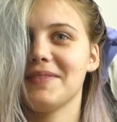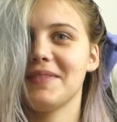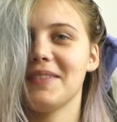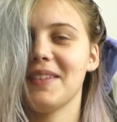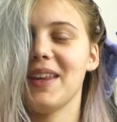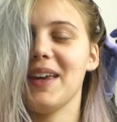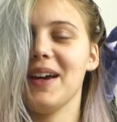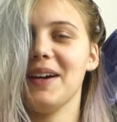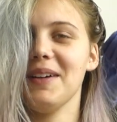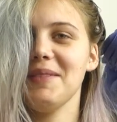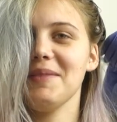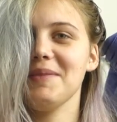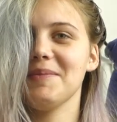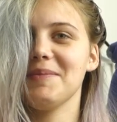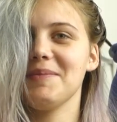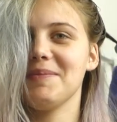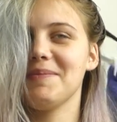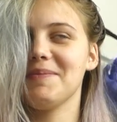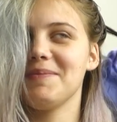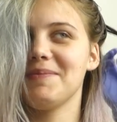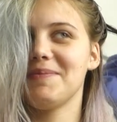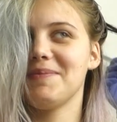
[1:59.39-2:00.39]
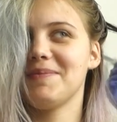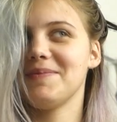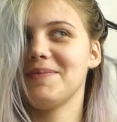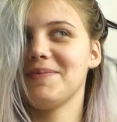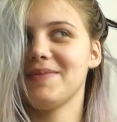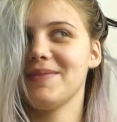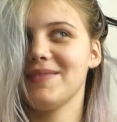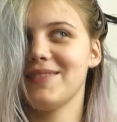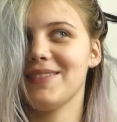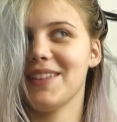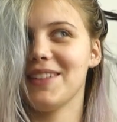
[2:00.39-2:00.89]
Yep.
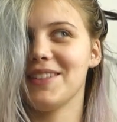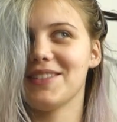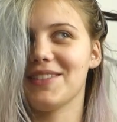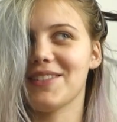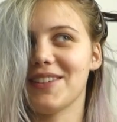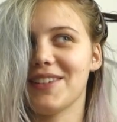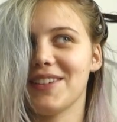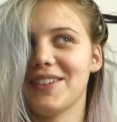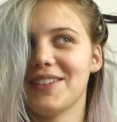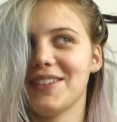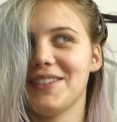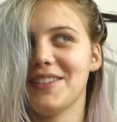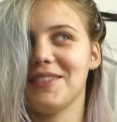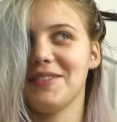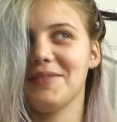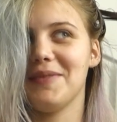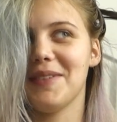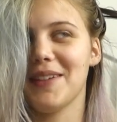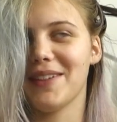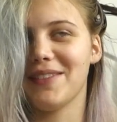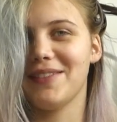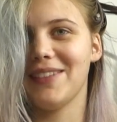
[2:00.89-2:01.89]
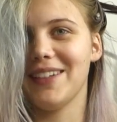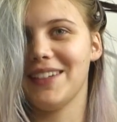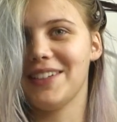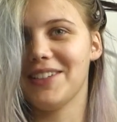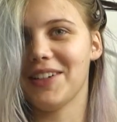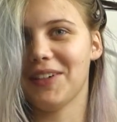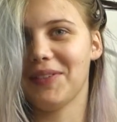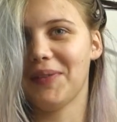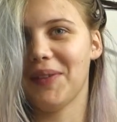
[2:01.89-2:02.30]
Those are her two big feature